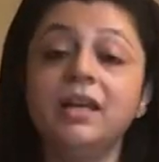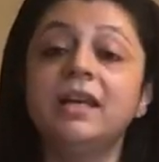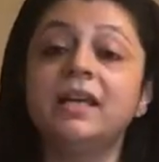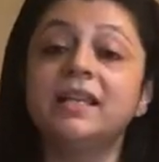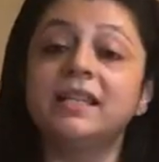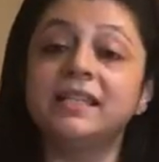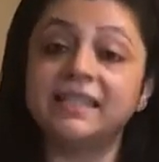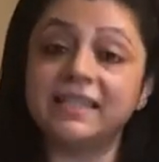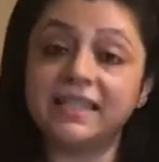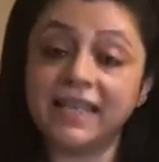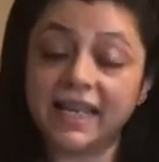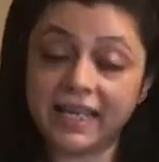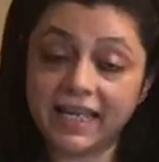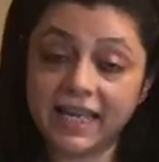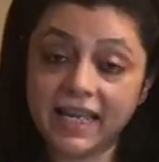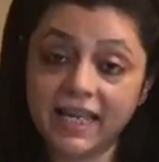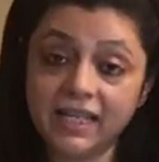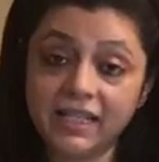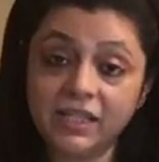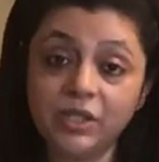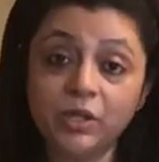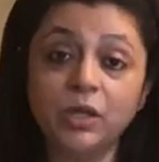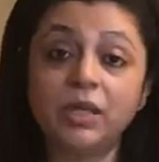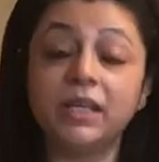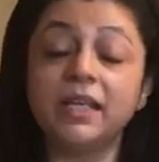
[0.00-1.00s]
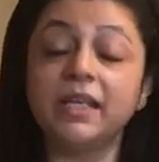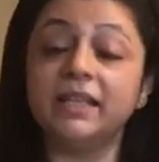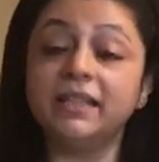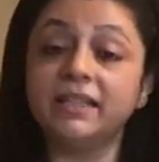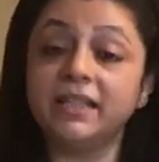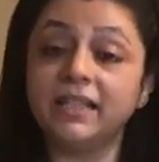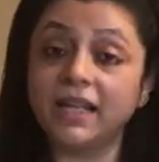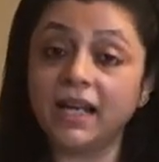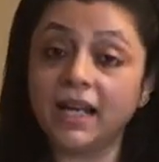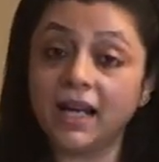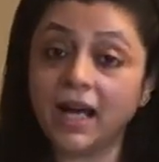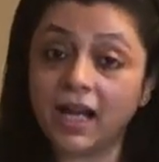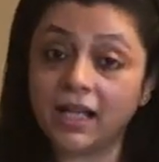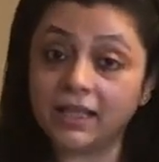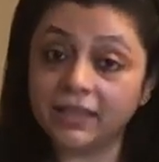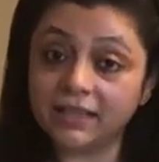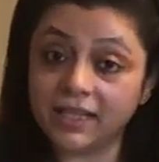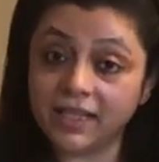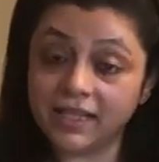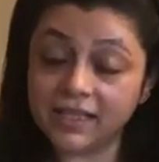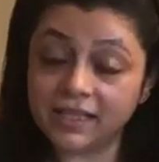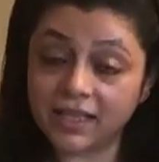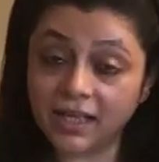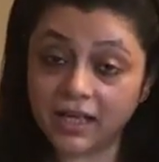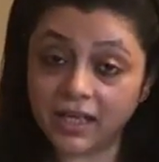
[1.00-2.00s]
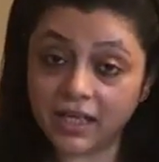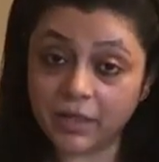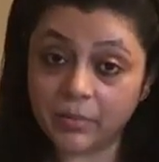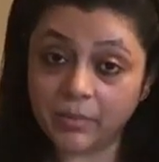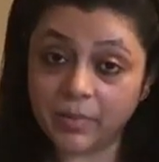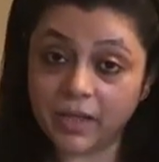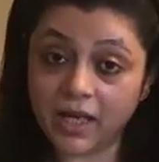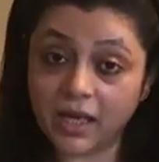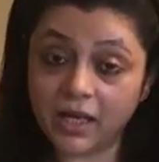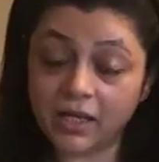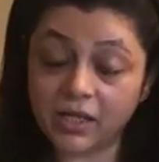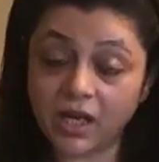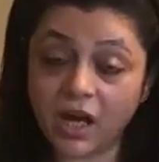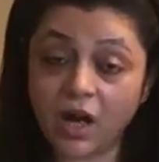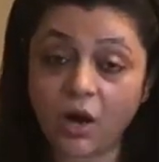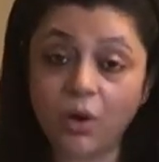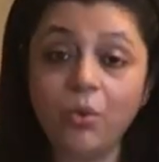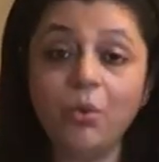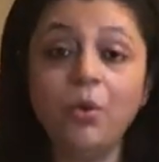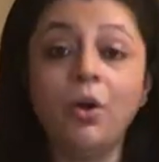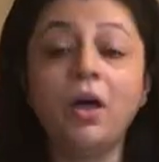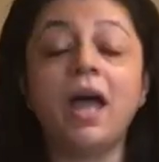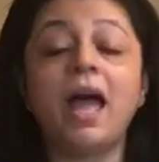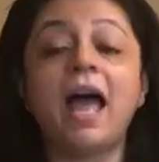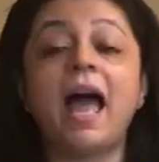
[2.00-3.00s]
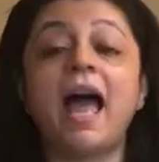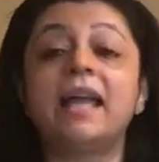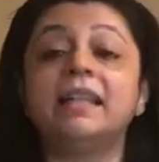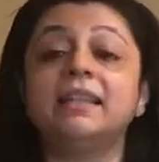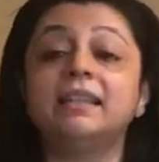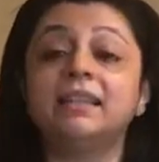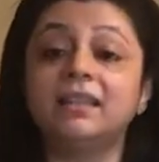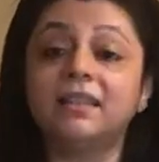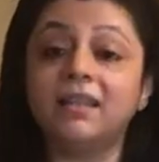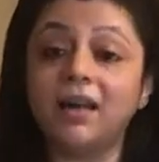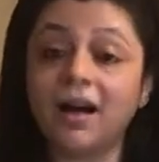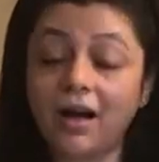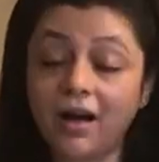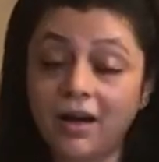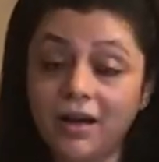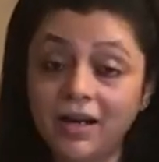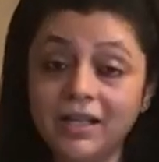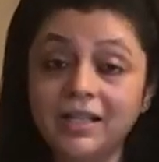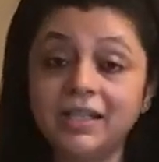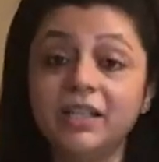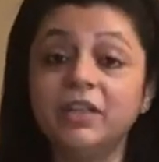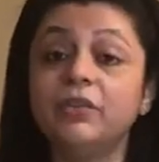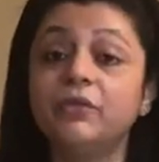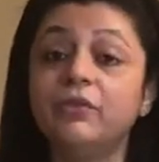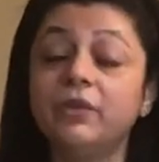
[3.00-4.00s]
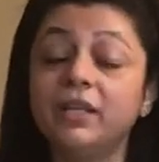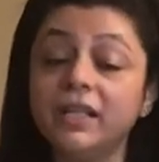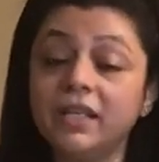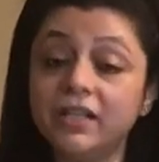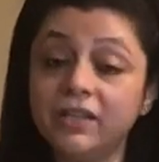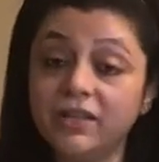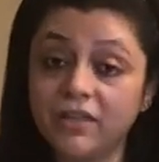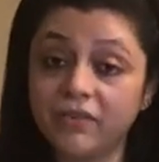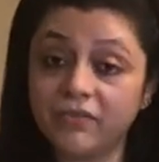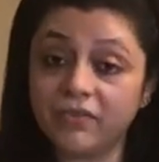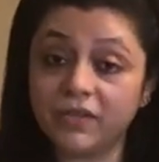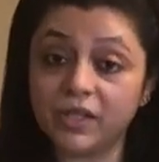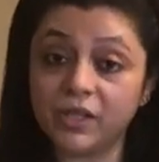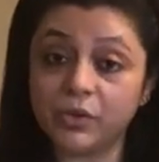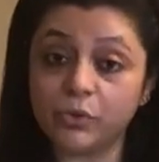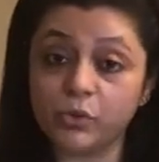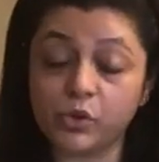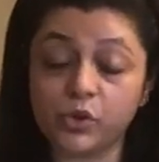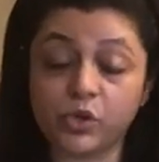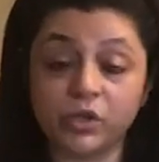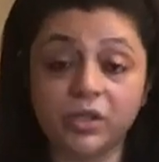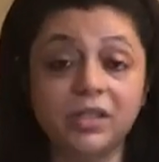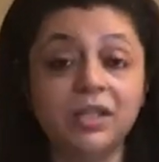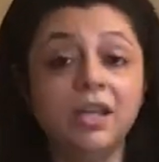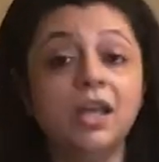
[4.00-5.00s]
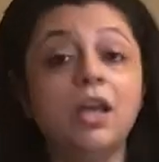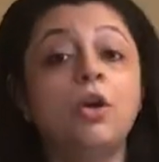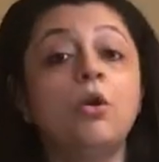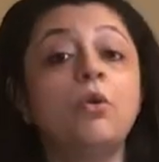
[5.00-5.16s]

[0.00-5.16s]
Second, Indira Gandhi's Garibi Hatao. And third, green revolution.